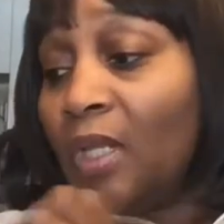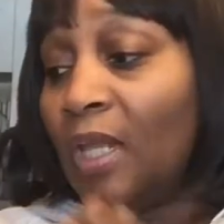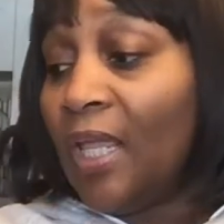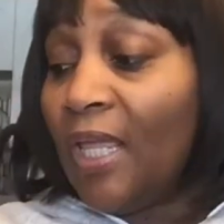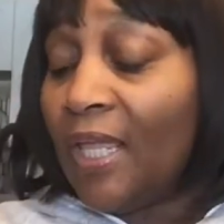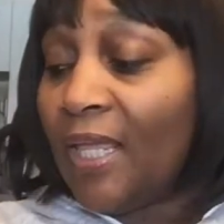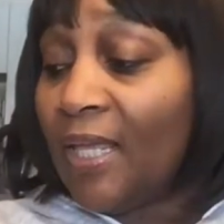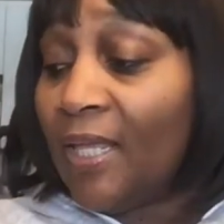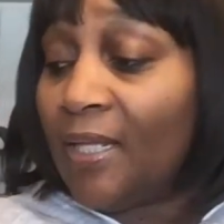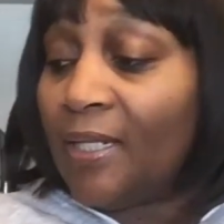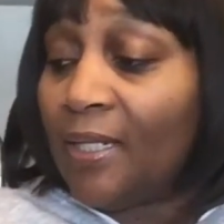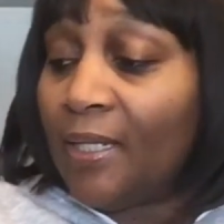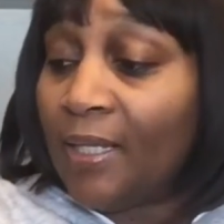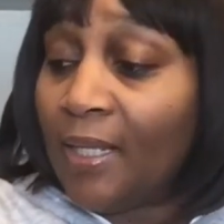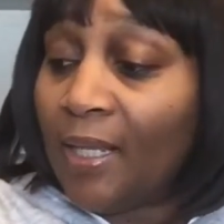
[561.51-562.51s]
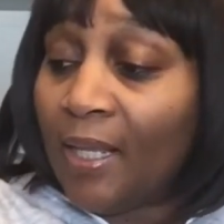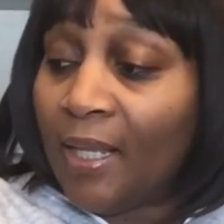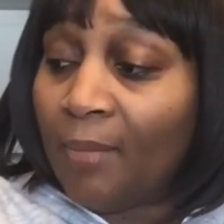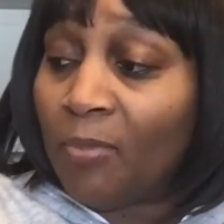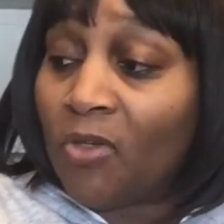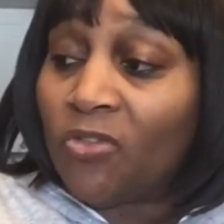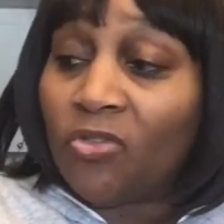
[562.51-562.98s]
And I'm
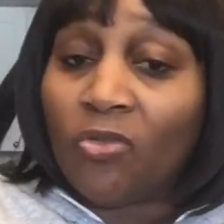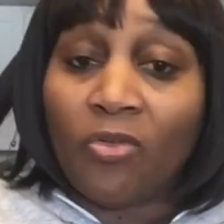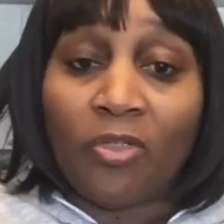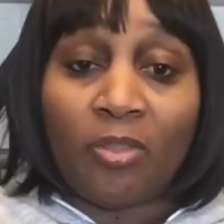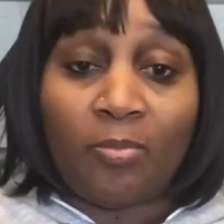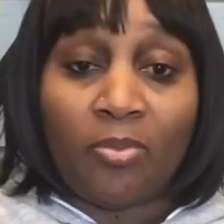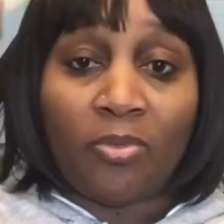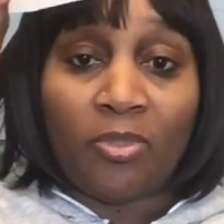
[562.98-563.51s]
also going to put